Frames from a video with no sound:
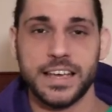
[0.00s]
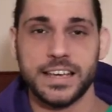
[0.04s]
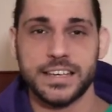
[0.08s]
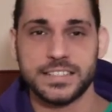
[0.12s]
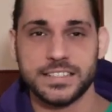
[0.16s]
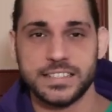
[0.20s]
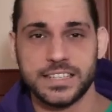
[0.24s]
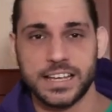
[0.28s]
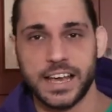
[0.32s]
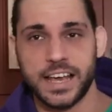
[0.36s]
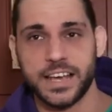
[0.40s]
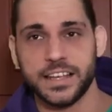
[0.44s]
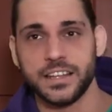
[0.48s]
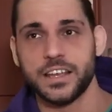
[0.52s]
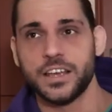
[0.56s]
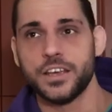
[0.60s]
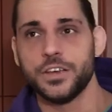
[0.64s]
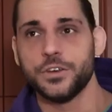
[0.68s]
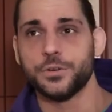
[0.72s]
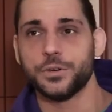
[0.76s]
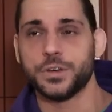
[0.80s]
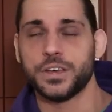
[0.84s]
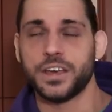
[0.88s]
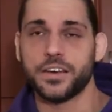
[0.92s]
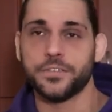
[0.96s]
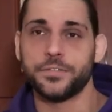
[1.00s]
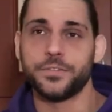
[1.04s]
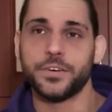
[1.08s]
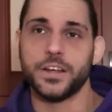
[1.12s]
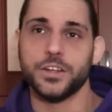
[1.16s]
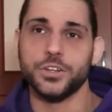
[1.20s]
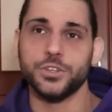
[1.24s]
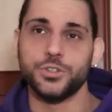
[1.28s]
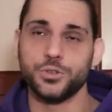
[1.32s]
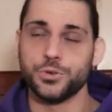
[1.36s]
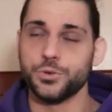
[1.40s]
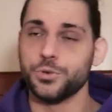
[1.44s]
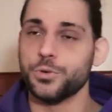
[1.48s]
Day side, you have
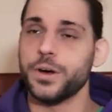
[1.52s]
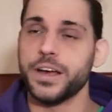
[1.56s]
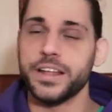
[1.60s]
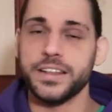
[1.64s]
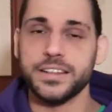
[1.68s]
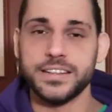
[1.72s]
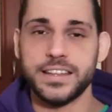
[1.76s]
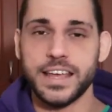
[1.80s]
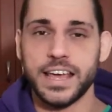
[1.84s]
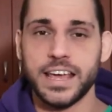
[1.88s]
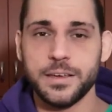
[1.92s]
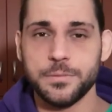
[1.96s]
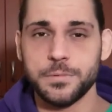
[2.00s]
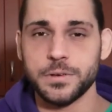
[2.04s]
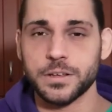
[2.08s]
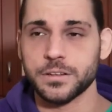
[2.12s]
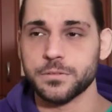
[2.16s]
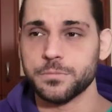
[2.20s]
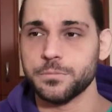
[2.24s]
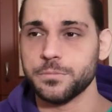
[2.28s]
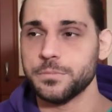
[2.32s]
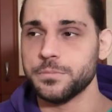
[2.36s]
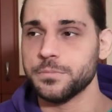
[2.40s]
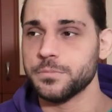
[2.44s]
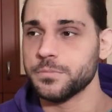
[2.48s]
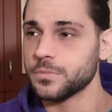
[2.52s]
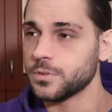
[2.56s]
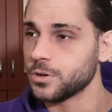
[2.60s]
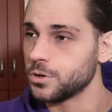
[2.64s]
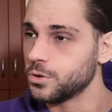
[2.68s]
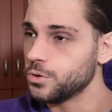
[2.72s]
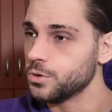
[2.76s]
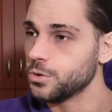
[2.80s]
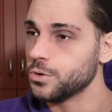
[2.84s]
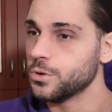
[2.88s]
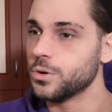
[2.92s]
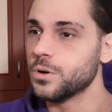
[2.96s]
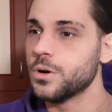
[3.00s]
Drew and Damian,
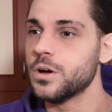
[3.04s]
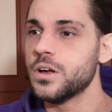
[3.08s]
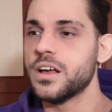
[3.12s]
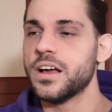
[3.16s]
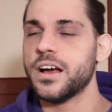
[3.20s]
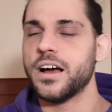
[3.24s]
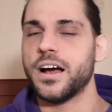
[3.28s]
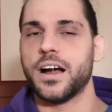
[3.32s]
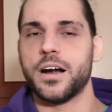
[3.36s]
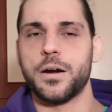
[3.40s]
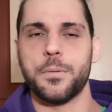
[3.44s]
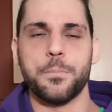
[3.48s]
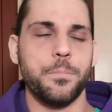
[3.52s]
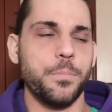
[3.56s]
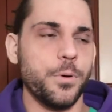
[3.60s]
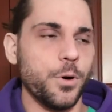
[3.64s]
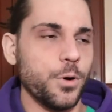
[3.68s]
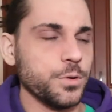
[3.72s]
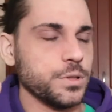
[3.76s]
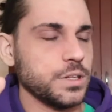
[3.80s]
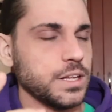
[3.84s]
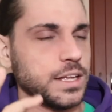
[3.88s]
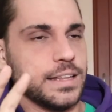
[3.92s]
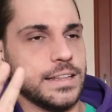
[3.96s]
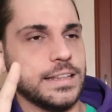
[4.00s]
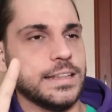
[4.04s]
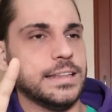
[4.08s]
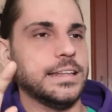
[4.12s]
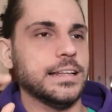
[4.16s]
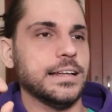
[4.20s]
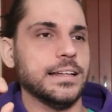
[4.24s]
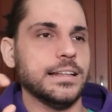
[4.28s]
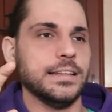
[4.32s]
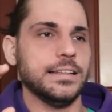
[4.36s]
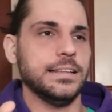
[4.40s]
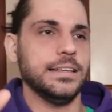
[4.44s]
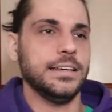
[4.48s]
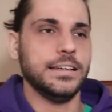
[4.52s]
who are both
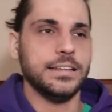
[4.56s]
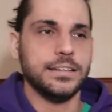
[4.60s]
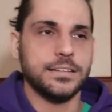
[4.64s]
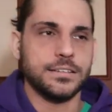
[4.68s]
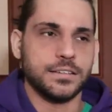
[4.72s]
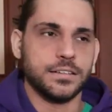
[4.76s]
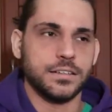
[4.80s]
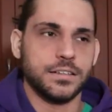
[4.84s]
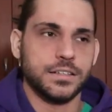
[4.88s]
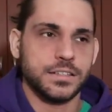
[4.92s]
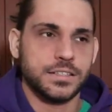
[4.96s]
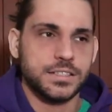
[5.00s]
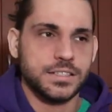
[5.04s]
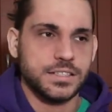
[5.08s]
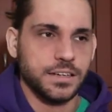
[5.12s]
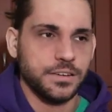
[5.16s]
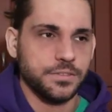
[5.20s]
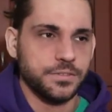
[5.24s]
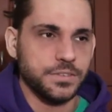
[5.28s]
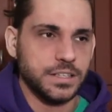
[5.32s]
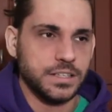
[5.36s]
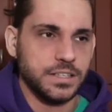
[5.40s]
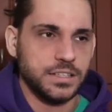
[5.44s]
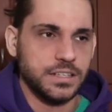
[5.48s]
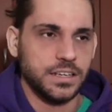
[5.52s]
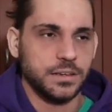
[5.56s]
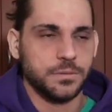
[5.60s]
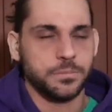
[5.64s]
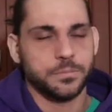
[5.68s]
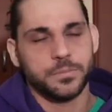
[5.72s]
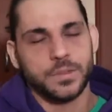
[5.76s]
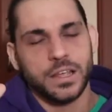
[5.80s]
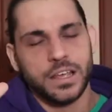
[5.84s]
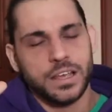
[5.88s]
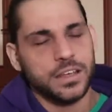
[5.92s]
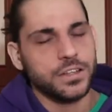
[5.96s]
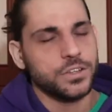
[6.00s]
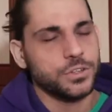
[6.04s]
the leaders of the team.
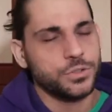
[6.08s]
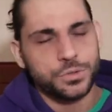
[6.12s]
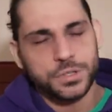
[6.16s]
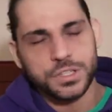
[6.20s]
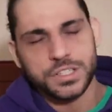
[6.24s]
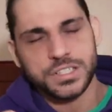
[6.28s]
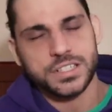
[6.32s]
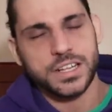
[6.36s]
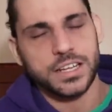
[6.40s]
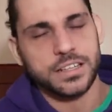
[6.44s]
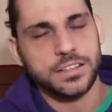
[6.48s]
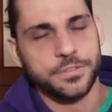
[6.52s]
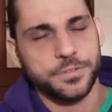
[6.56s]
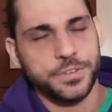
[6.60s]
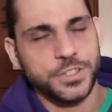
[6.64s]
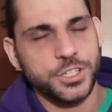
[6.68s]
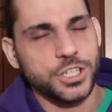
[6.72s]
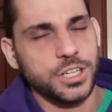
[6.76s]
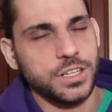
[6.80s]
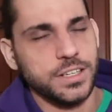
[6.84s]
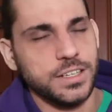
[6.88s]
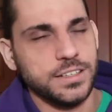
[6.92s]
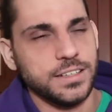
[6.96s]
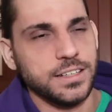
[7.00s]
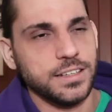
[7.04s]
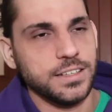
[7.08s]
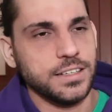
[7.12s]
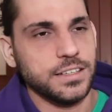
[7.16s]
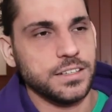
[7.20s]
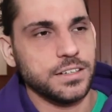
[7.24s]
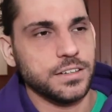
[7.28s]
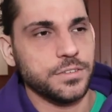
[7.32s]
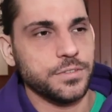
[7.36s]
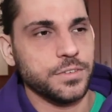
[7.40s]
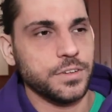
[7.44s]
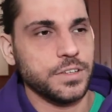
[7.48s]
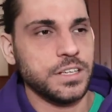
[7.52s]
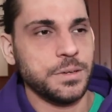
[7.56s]
Drew is not officially the
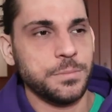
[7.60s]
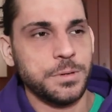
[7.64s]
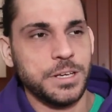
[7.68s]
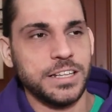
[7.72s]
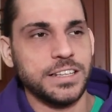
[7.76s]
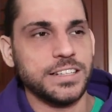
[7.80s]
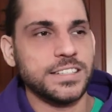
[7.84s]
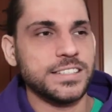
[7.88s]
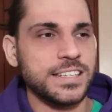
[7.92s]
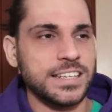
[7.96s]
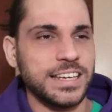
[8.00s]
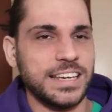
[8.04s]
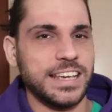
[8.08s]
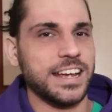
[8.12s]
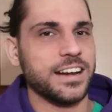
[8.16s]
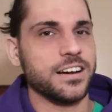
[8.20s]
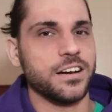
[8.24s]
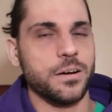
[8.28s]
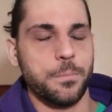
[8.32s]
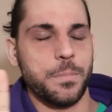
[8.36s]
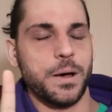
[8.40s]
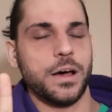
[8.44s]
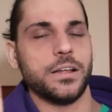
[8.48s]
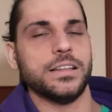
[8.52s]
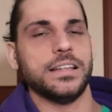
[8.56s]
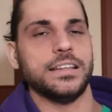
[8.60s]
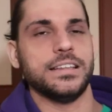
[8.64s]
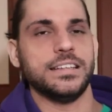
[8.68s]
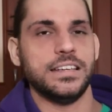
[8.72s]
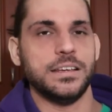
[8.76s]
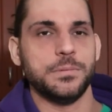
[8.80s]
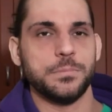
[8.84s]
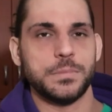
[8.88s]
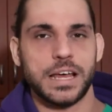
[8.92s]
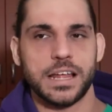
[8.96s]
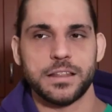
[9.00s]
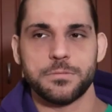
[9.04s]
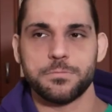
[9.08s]
leader of the team. He doesn't care about the
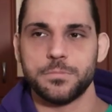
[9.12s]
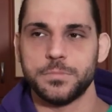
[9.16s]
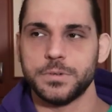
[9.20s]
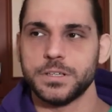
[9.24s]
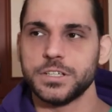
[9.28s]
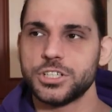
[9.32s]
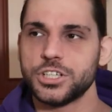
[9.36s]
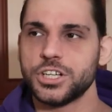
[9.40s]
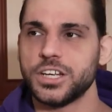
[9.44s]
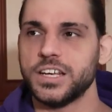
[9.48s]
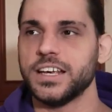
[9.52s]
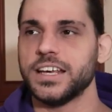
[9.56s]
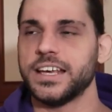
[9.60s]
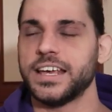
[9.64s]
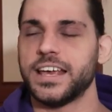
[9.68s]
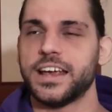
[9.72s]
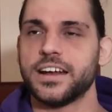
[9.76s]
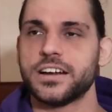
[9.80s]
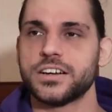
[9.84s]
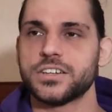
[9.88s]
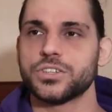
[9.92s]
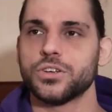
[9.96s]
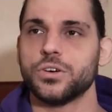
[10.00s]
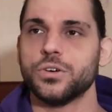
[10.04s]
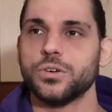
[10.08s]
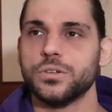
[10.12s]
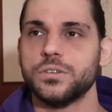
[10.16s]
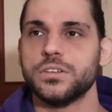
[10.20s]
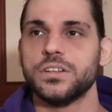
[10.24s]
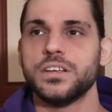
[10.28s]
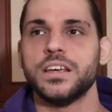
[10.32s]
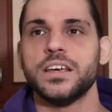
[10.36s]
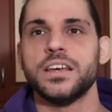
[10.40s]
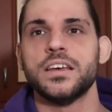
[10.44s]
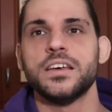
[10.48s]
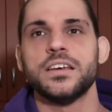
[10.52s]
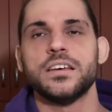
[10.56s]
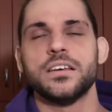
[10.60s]
team that much. He cares
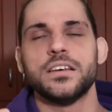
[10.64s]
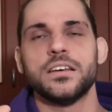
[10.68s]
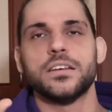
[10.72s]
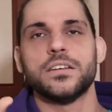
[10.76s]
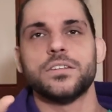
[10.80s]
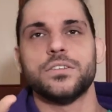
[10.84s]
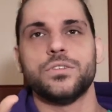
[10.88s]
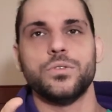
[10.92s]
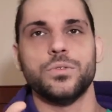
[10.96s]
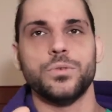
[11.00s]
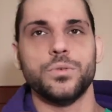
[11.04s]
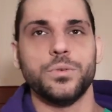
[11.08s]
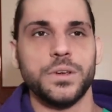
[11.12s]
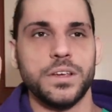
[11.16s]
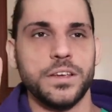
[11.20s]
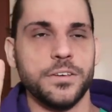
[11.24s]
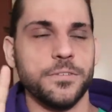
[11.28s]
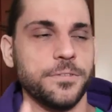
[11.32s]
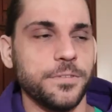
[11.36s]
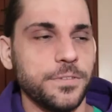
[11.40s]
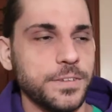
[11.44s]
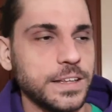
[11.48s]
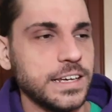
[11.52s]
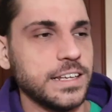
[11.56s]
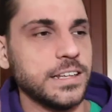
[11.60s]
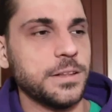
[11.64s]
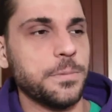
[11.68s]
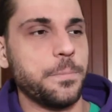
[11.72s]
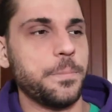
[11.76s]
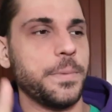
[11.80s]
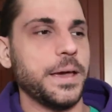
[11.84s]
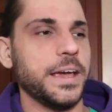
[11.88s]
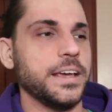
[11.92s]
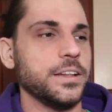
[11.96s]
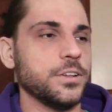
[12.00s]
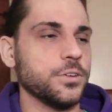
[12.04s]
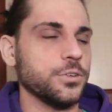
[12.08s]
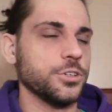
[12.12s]
only to inflict
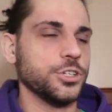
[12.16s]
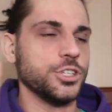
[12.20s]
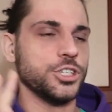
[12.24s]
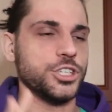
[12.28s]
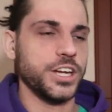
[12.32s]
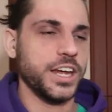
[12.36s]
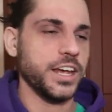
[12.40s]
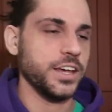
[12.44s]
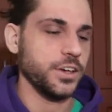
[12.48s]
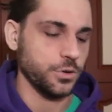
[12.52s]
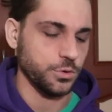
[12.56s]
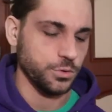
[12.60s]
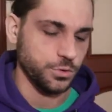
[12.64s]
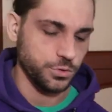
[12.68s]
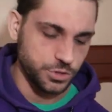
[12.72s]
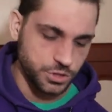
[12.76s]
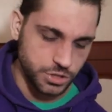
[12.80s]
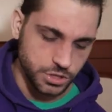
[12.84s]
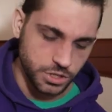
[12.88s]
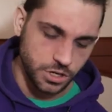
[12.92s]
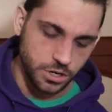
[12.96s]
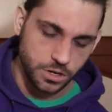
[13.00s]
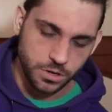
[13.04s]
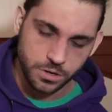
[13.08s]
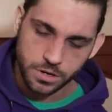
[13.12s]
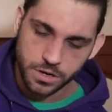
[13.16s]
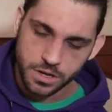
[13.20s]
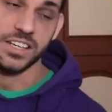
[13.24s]
pain on Jey Uso.